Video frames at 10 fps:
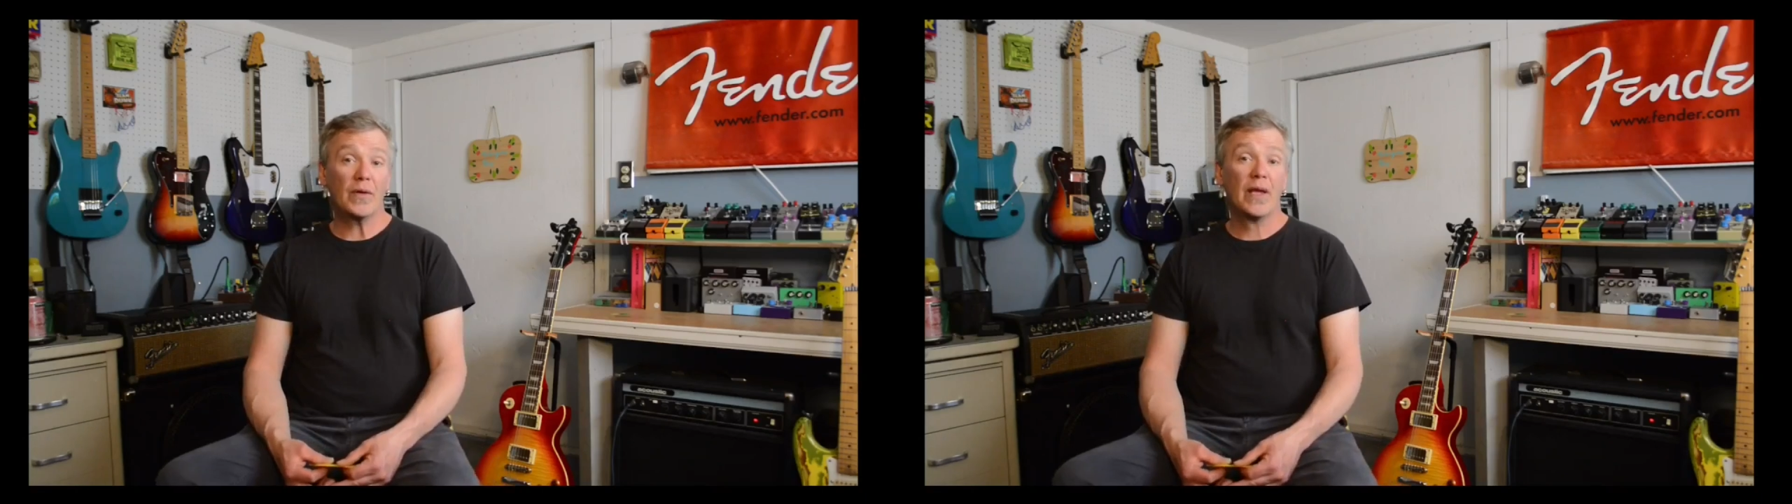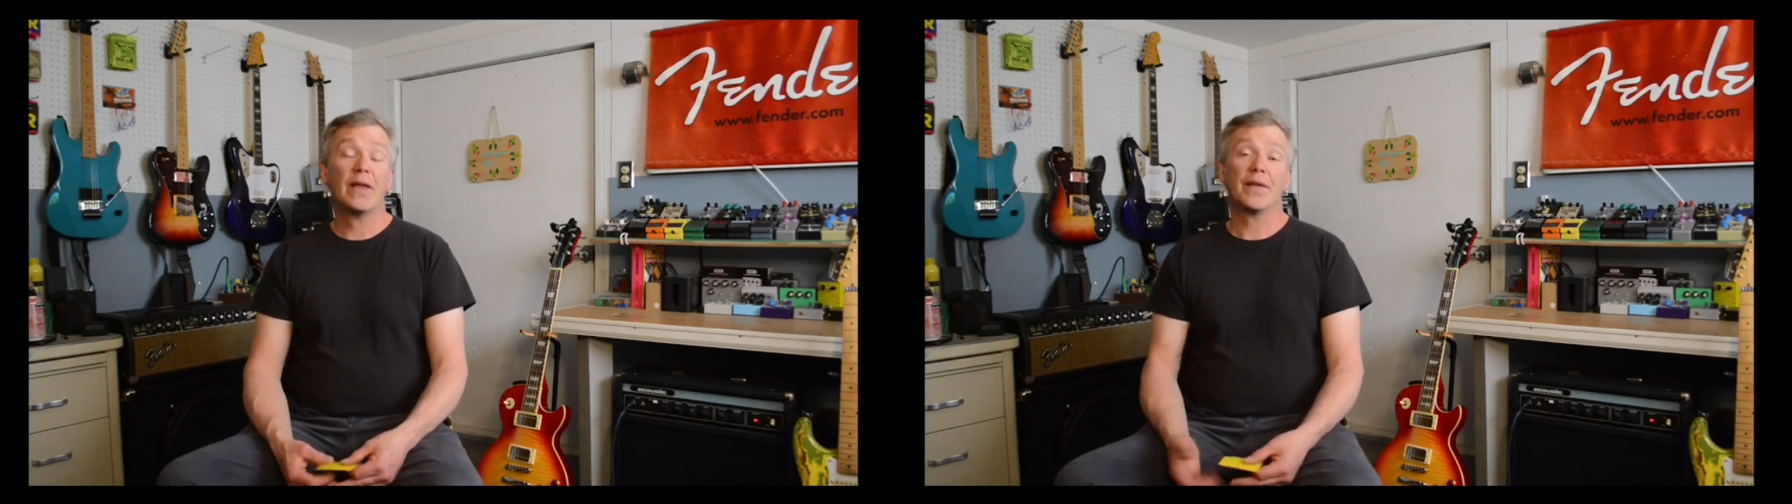
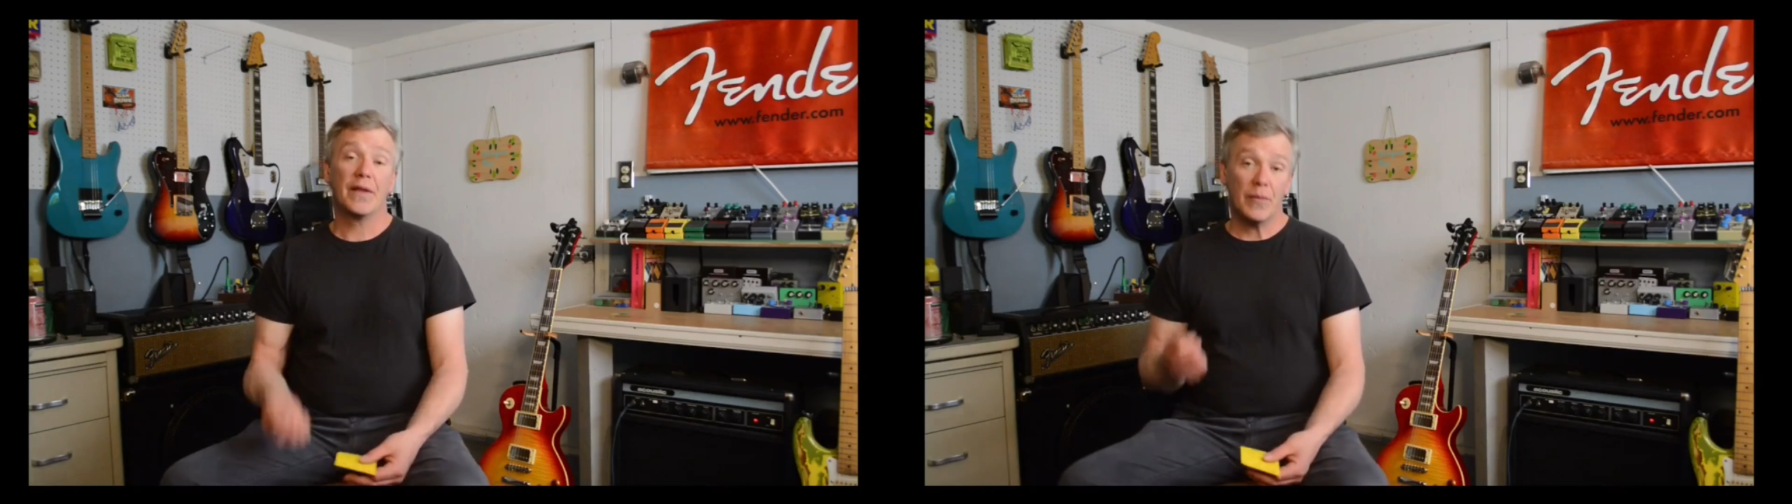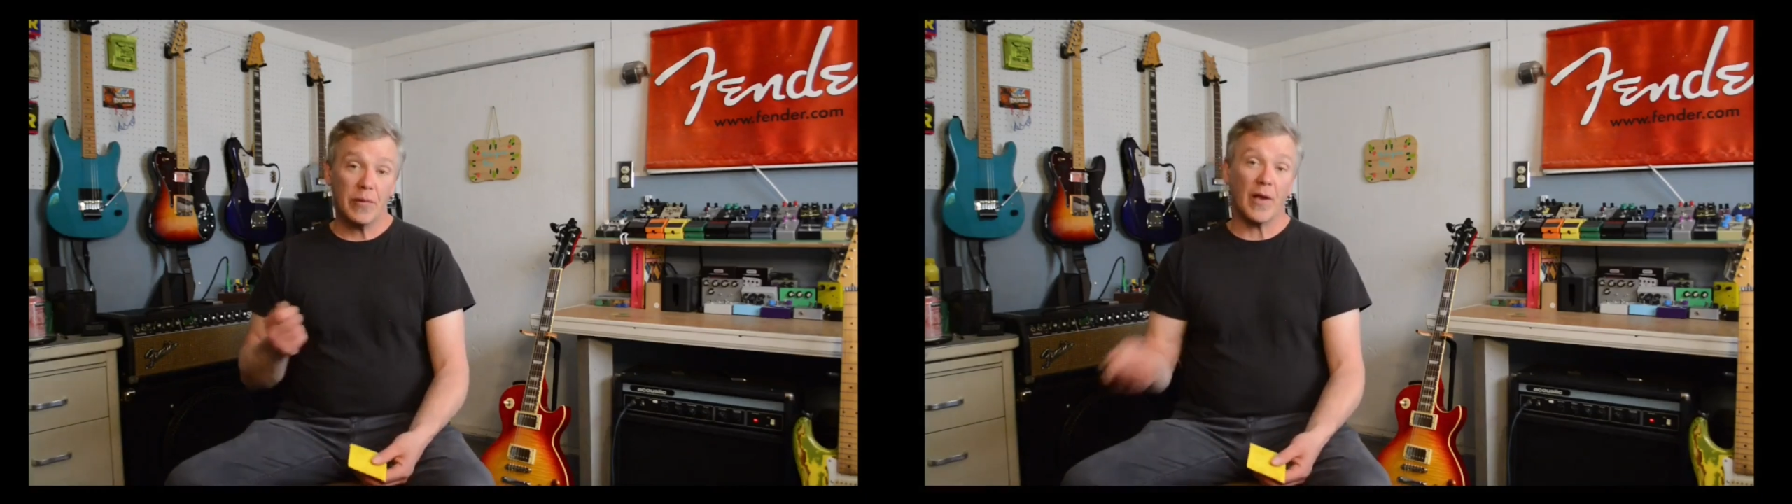that you
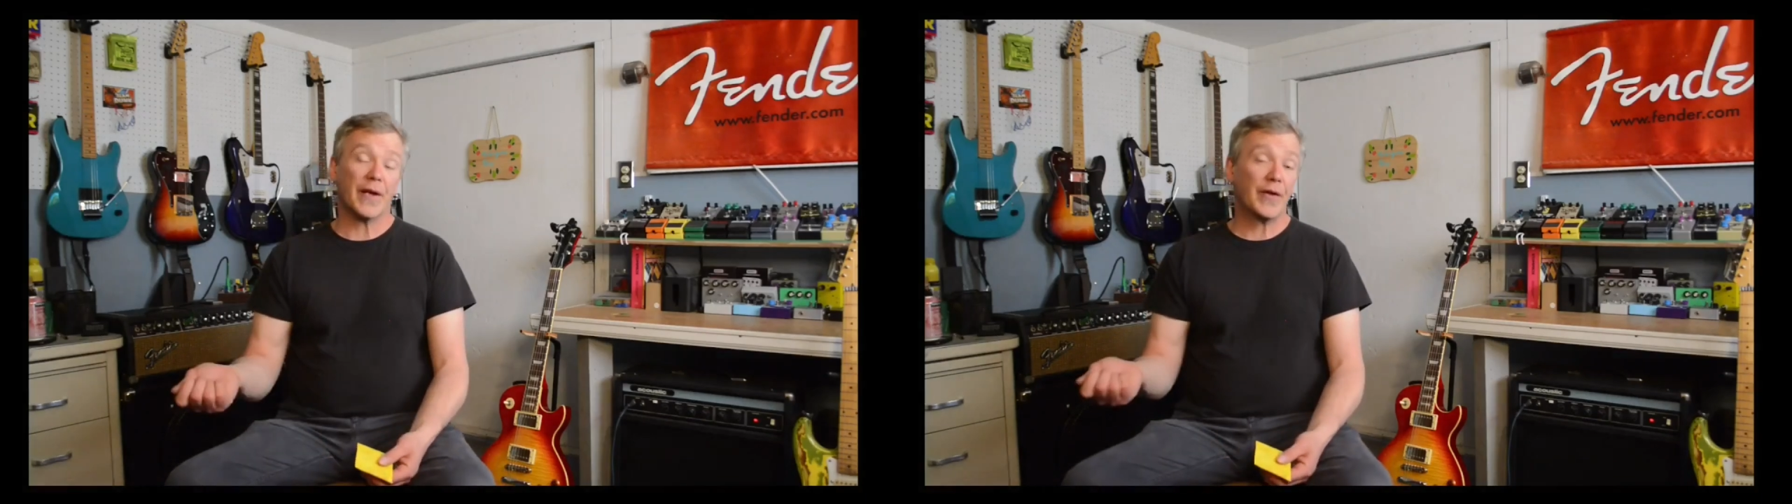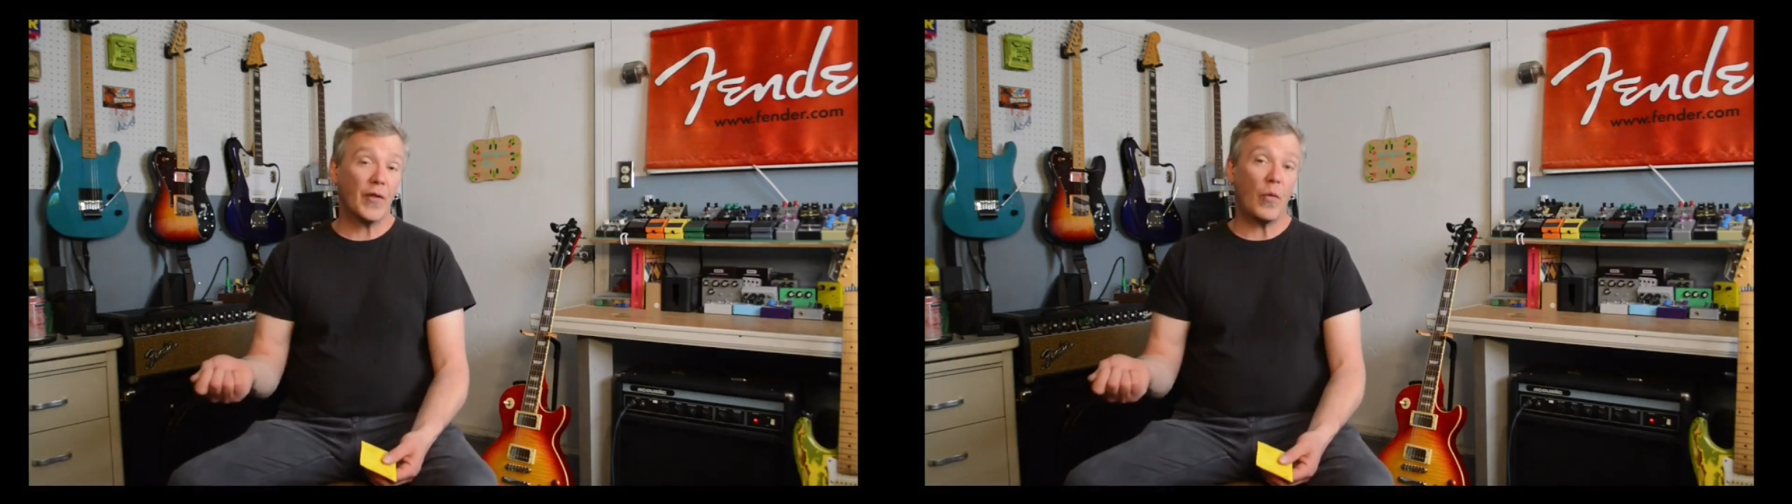plug
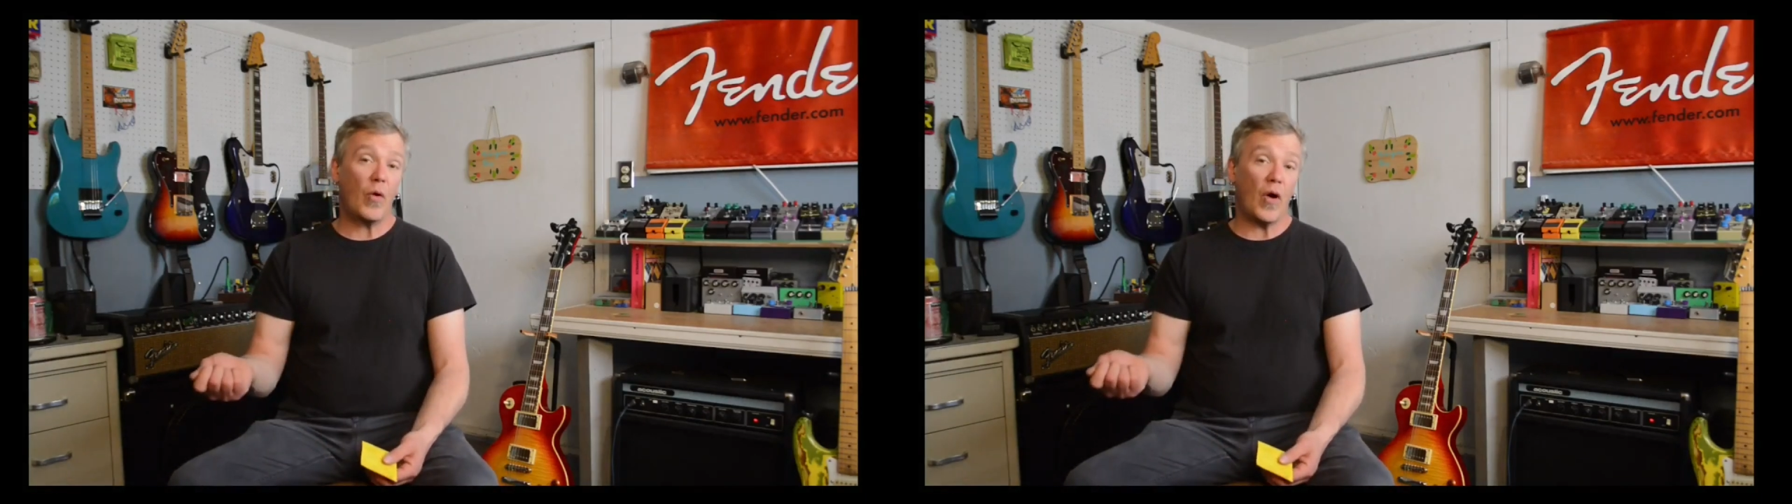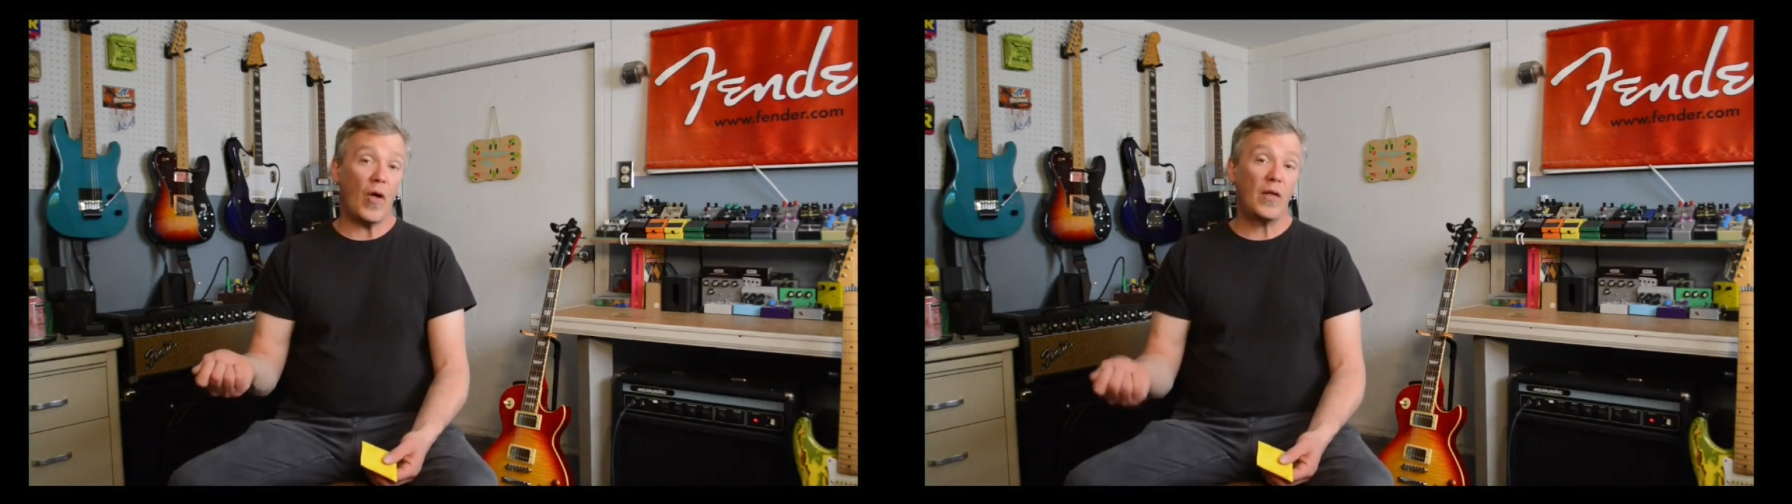into the
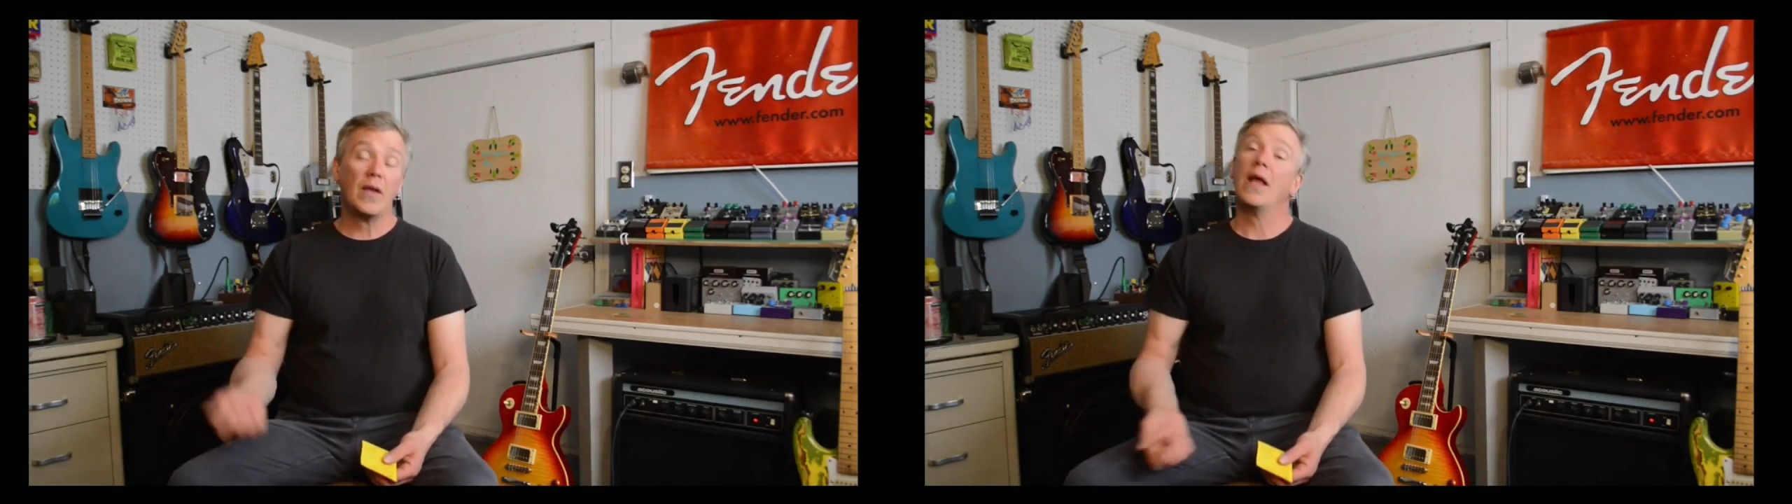wall,